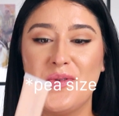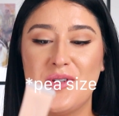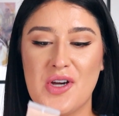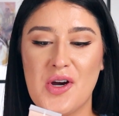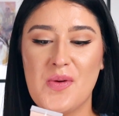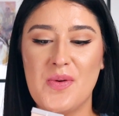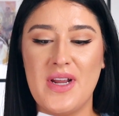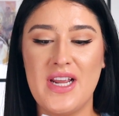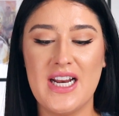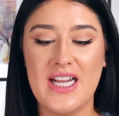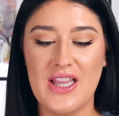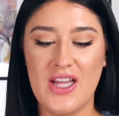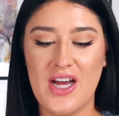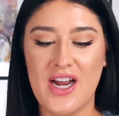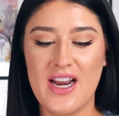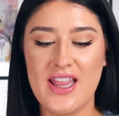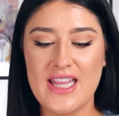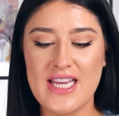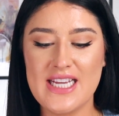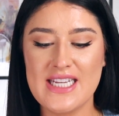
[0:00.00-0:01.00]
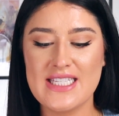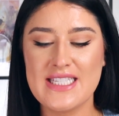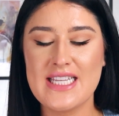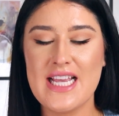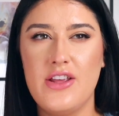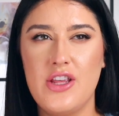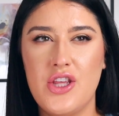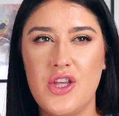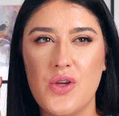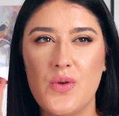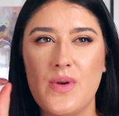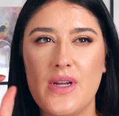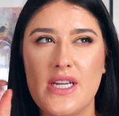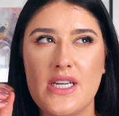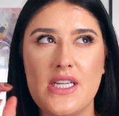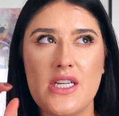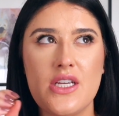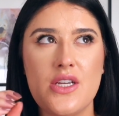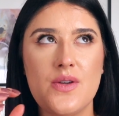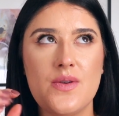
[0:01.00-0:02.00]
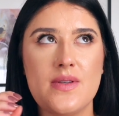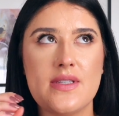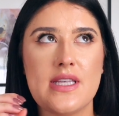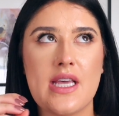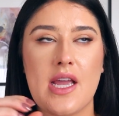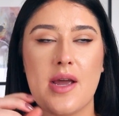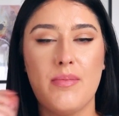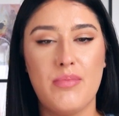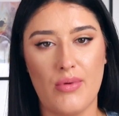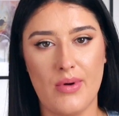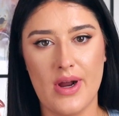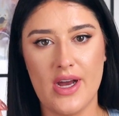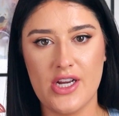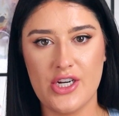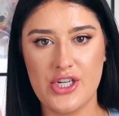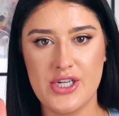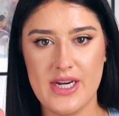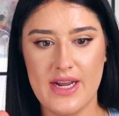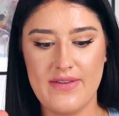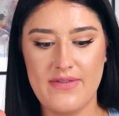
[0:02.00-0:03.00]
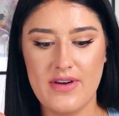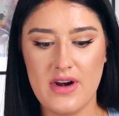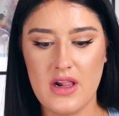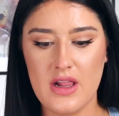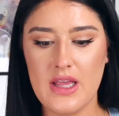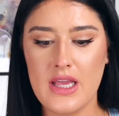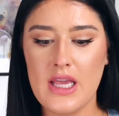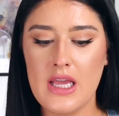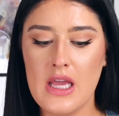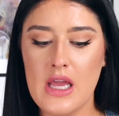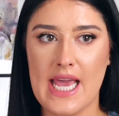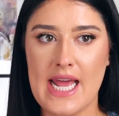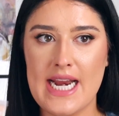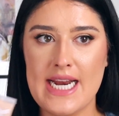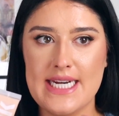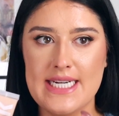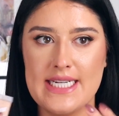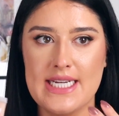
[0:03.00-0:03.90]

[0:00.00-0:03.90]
don't need a lot of this. You need to use like a brush, definitely. And it